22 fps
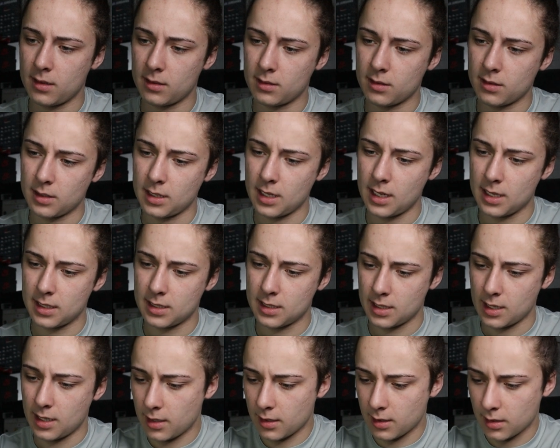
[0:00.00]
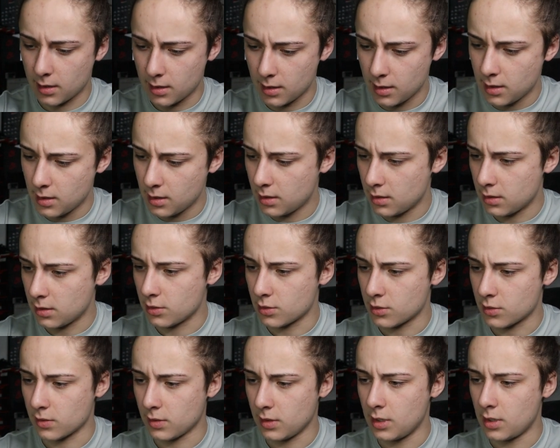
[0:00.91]
that they're dead stock.
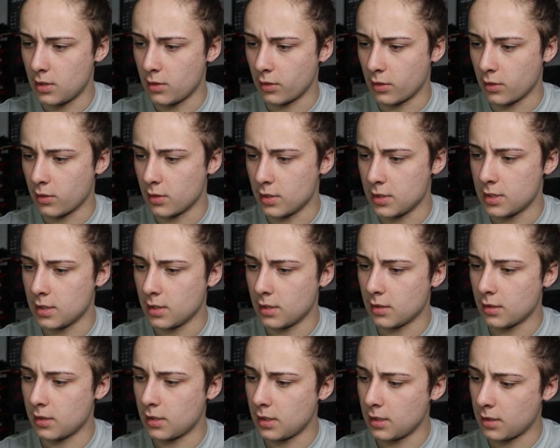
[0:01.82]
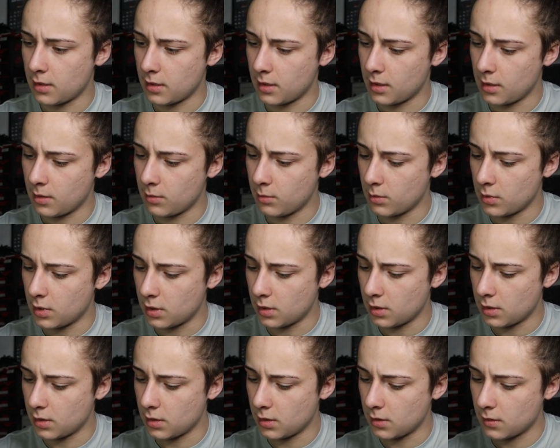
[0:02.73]
There's really no creasing or anything,
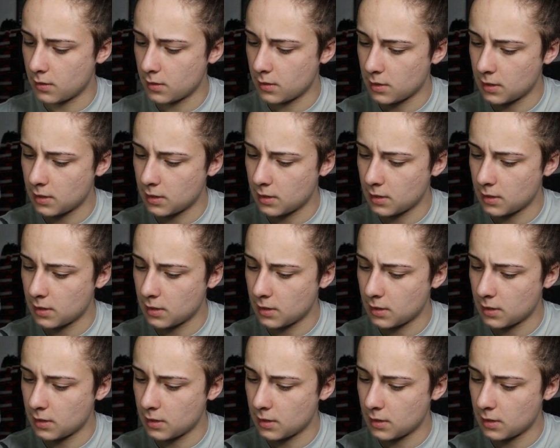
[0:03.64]
but